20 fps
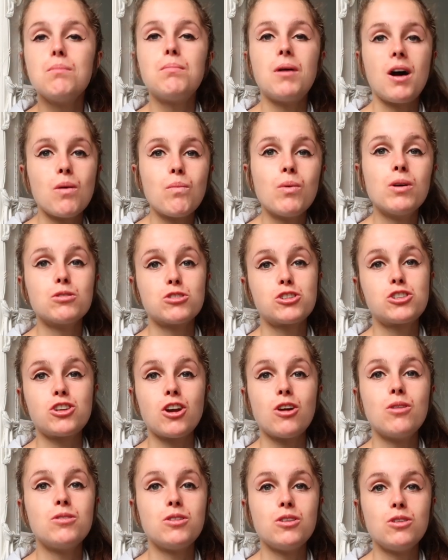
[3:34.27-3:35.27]
But I will
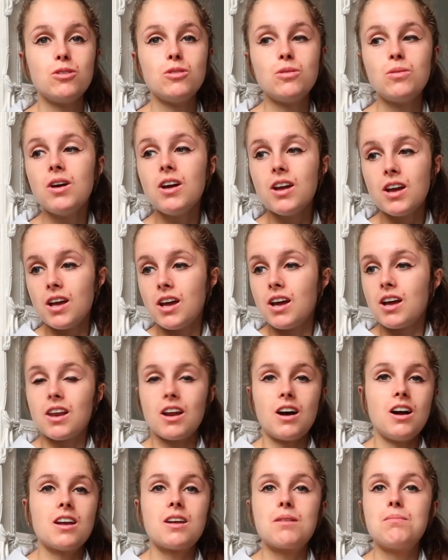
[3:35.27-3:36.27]
show you
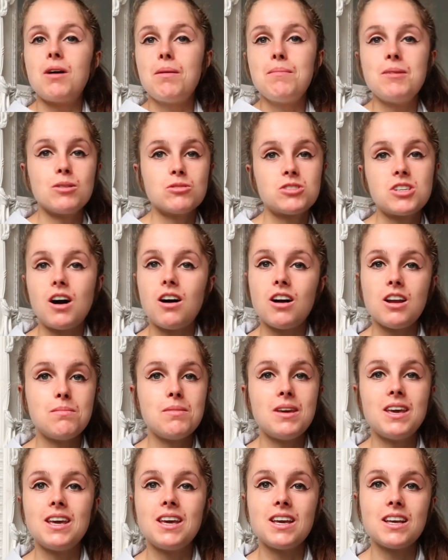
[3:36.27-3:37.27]
like my meal
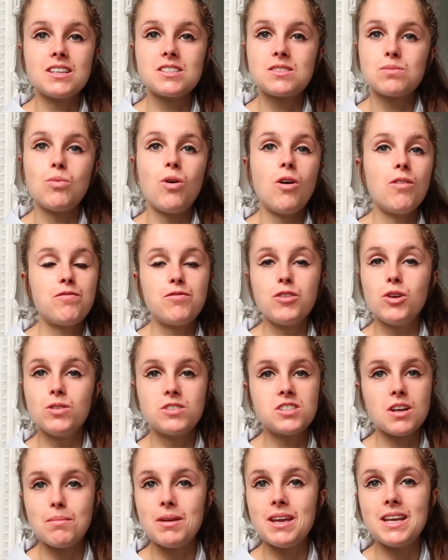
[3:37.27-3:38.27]
timings, what
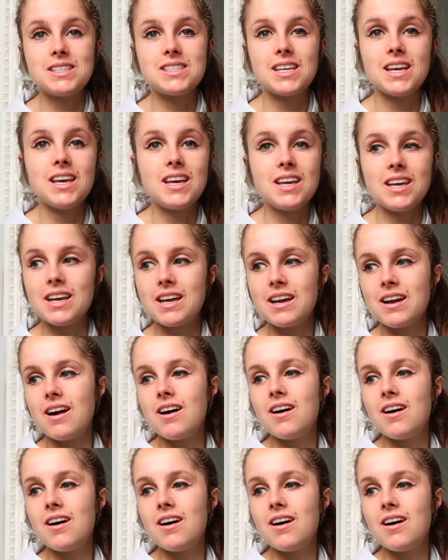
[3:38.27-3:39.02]
foods I'm eating,